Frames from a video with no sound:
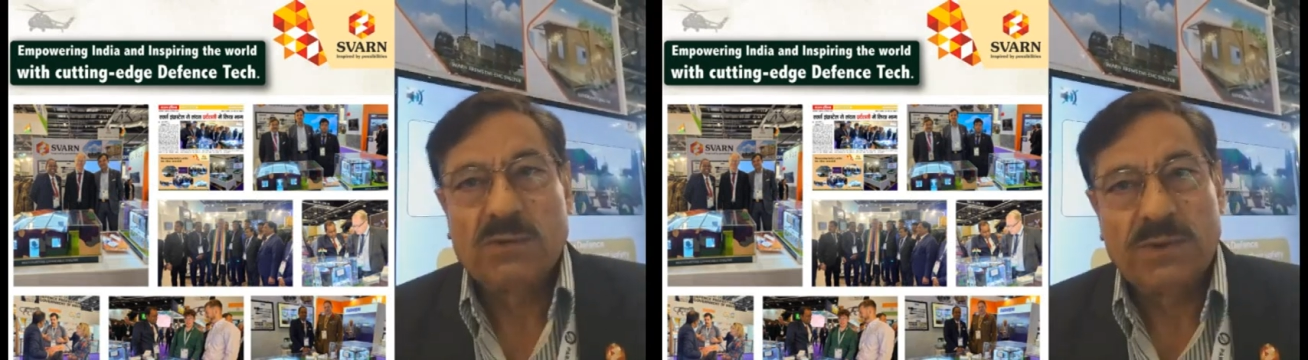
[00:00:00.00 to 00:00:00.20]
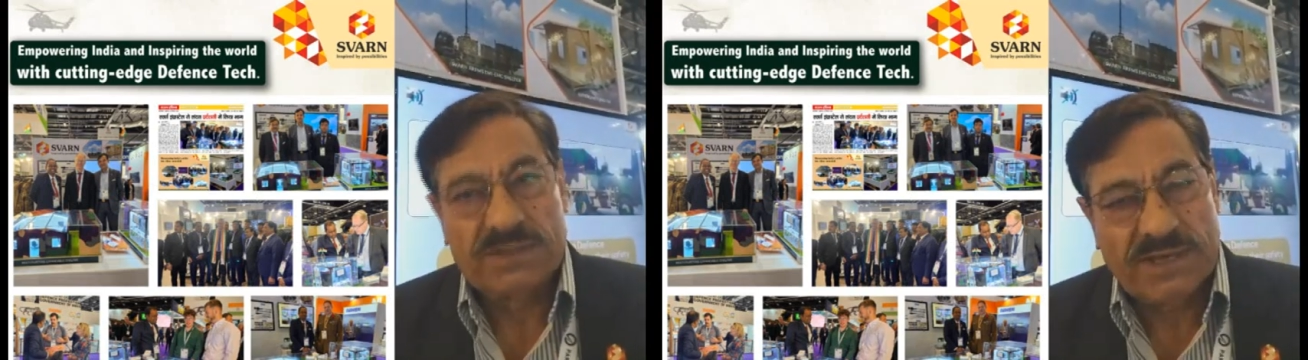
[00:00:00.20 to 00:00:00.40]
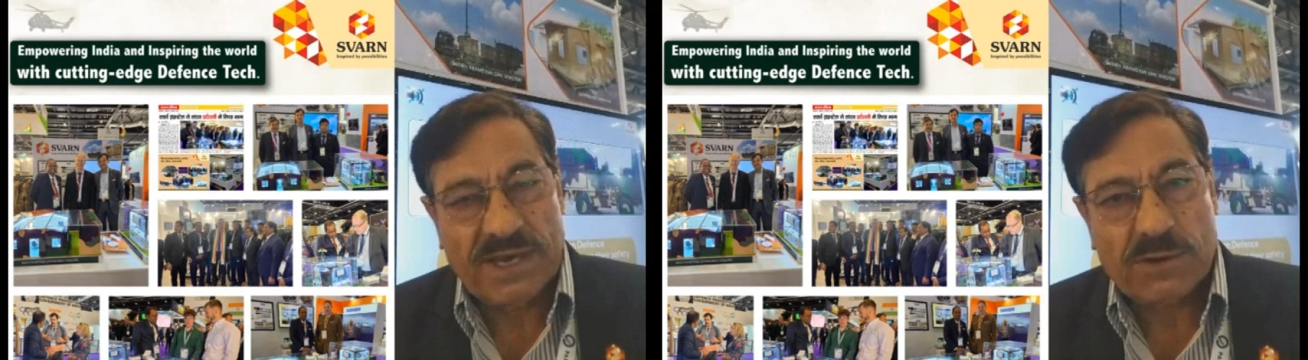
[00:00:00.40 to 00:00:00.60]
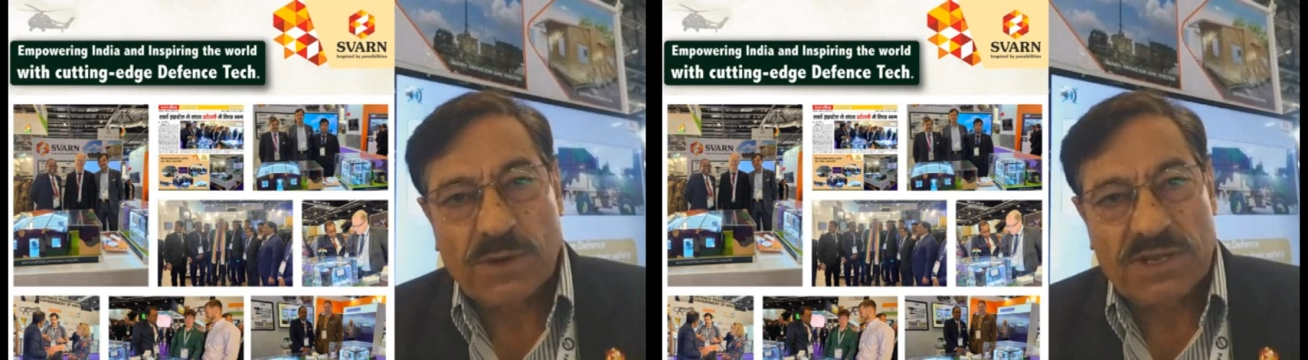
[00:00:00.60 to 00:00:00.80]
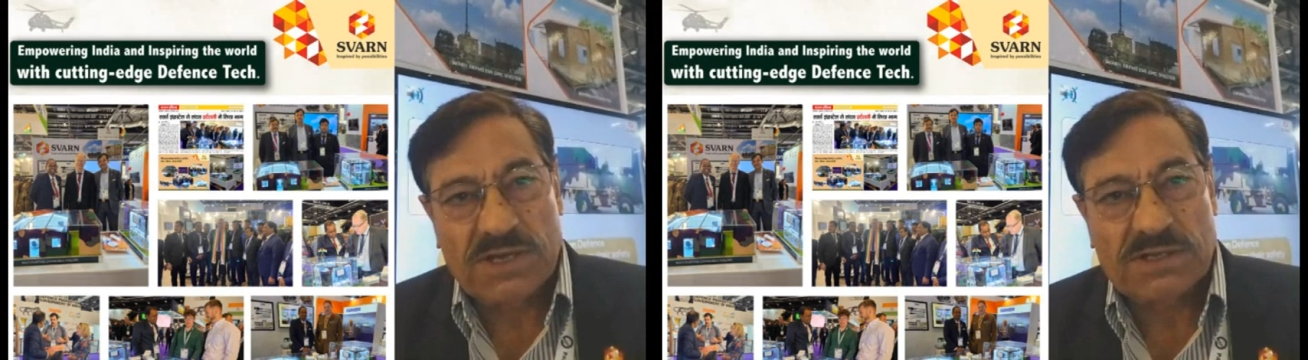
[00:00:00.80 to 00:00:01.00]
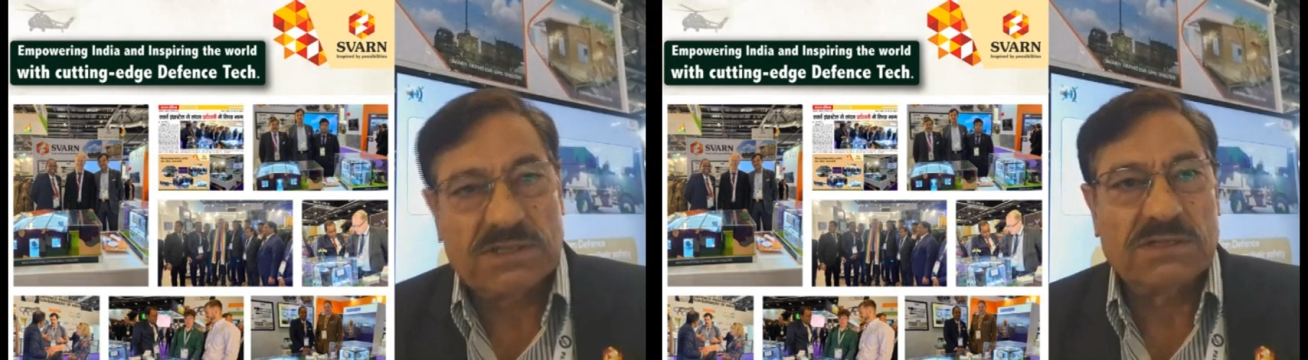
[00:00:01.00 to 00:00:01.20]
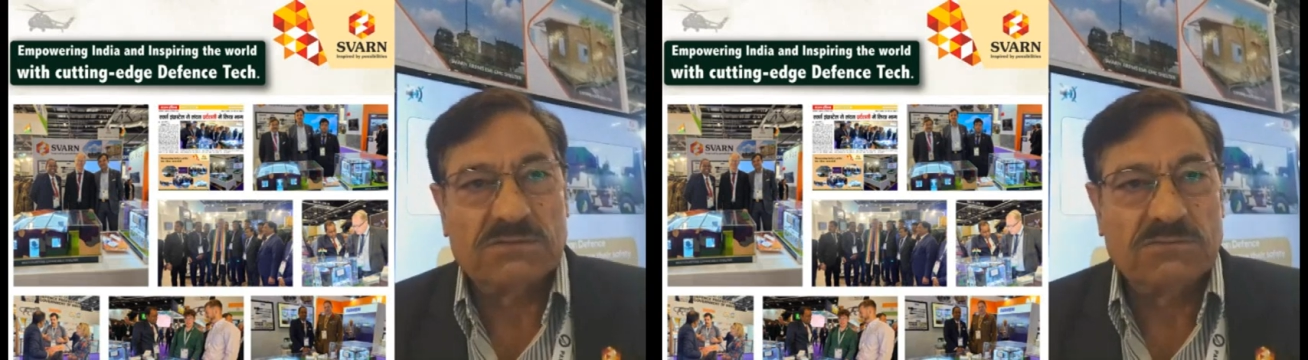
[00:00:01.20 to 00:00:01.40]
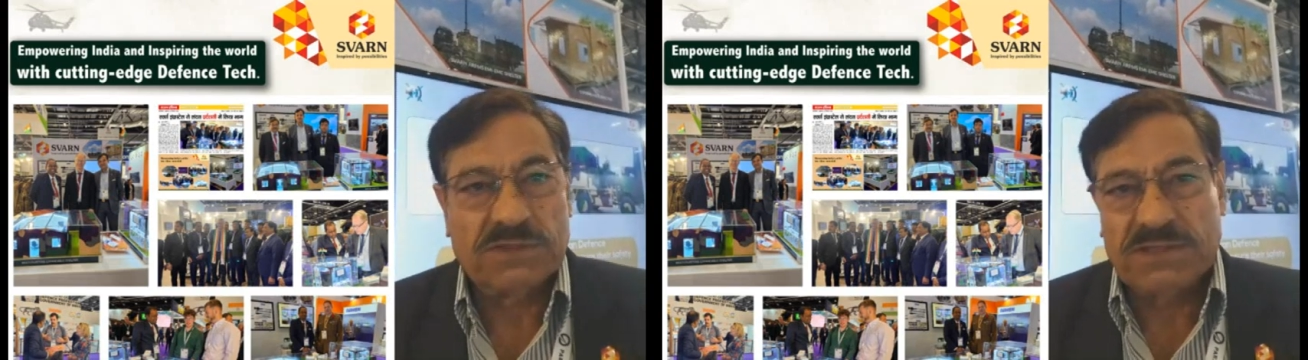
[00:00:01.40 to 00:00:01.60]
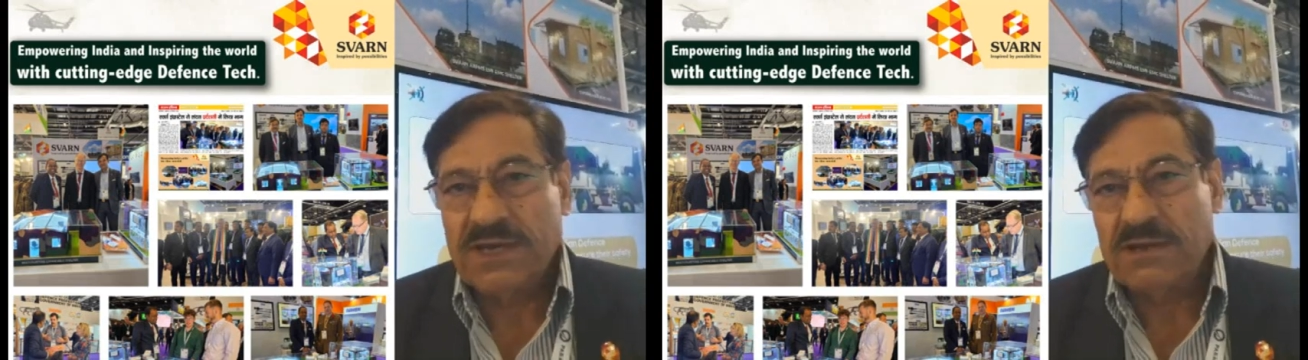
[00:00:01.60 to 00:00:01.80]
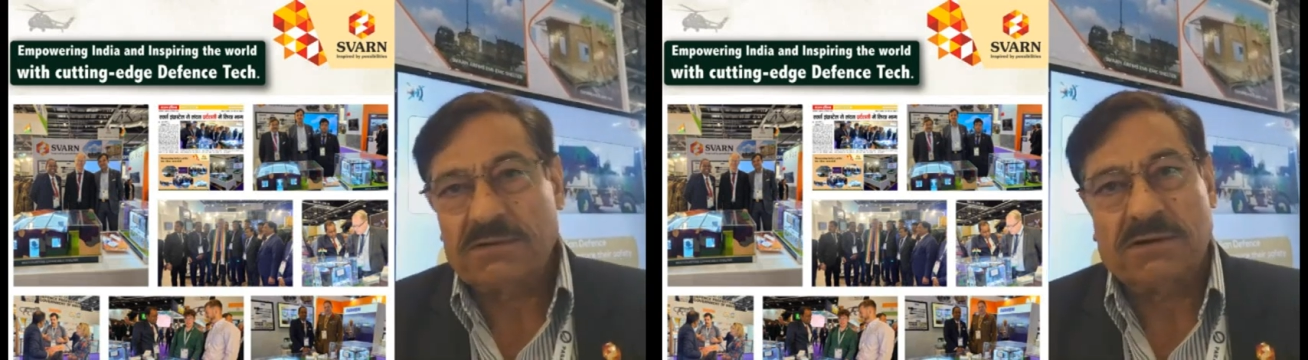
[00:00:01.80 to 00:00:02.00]
with their queries and
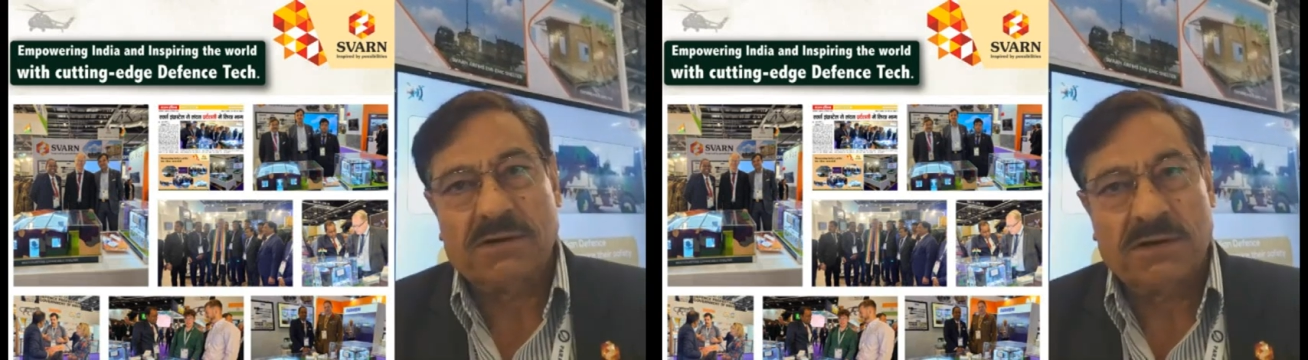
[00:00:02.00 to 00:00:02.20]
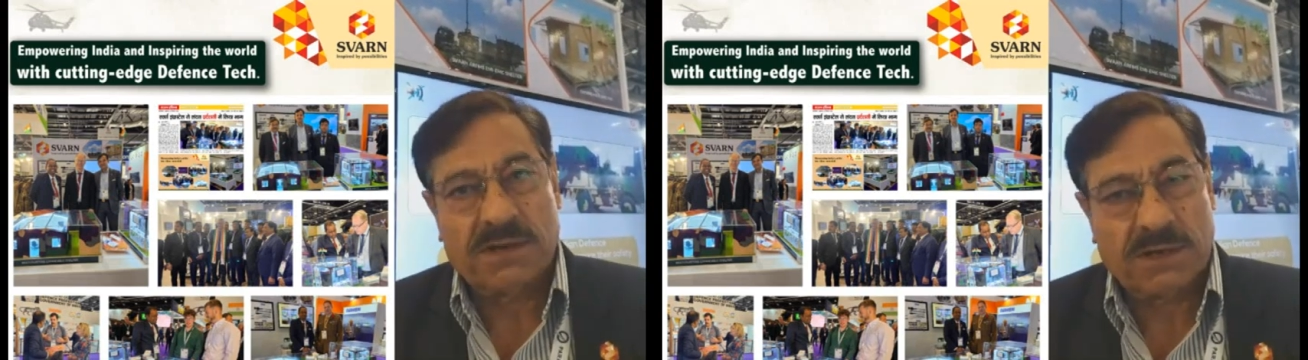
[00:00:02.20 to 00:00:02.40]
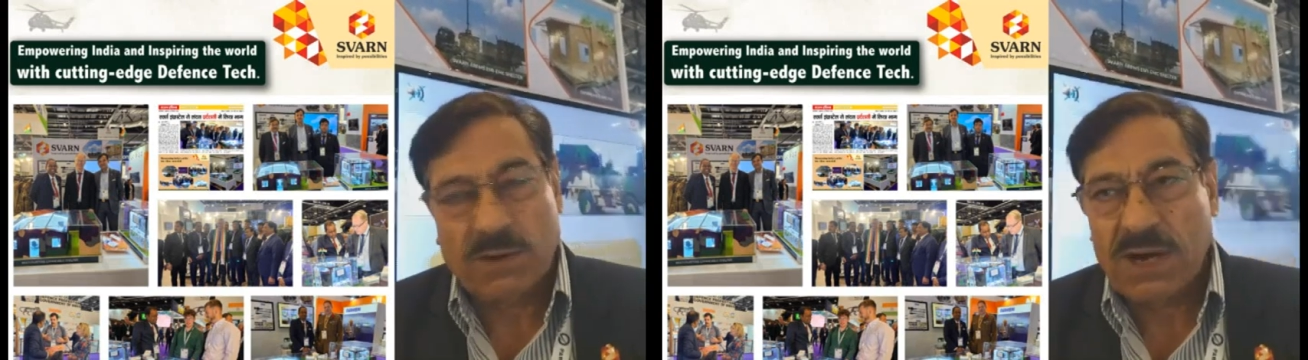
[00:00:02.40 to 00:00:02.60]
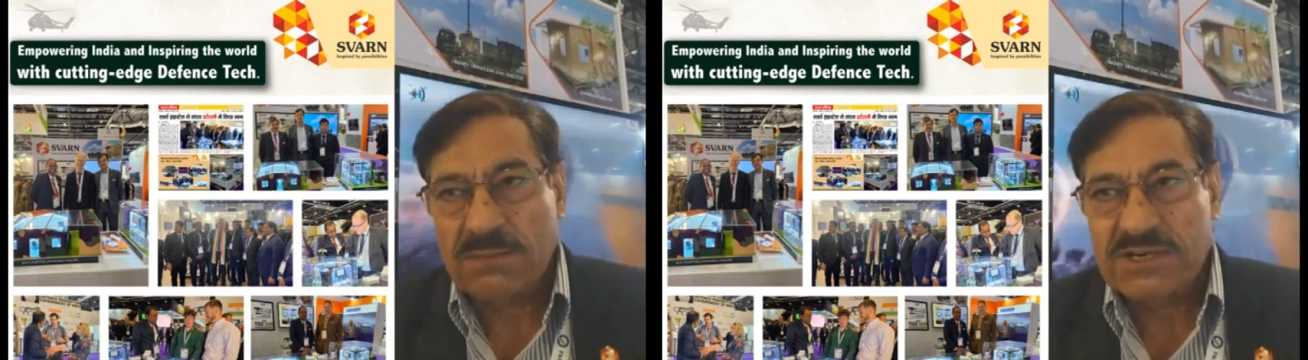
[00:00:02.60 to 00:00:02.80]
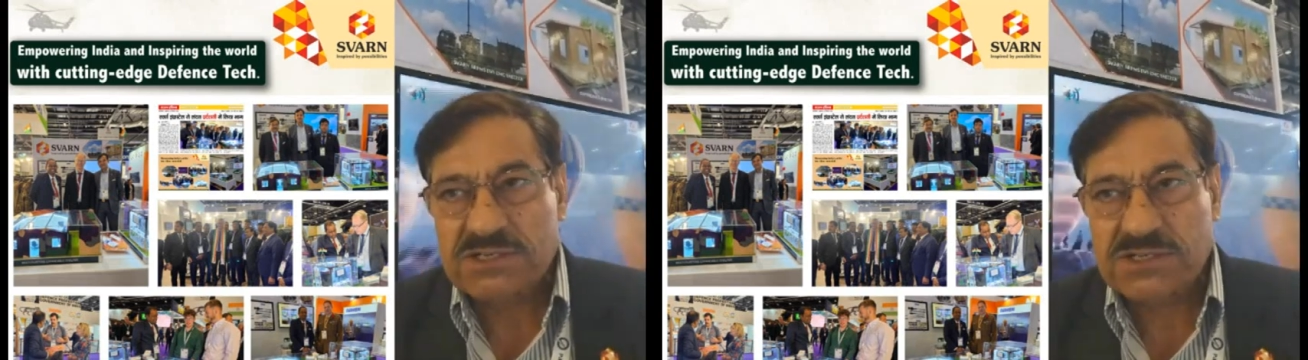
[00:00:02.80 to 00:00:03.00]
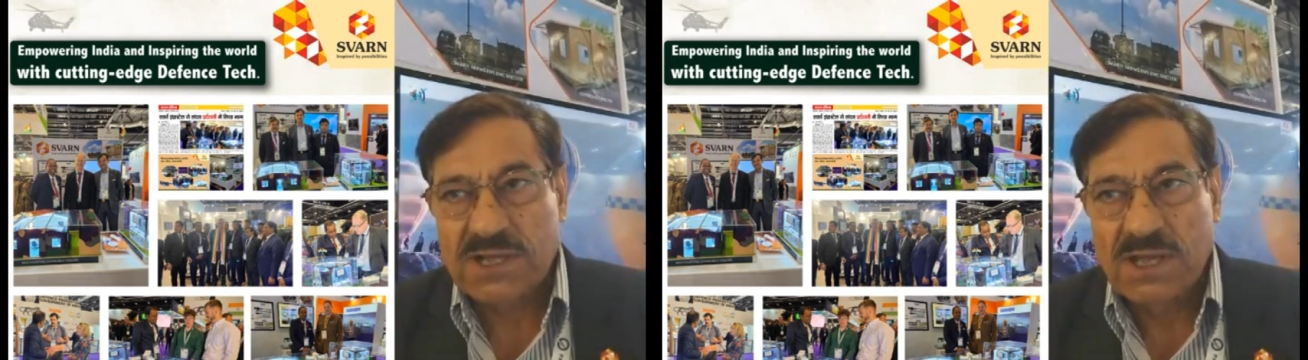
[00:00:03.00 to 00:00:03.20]
their uh, requirements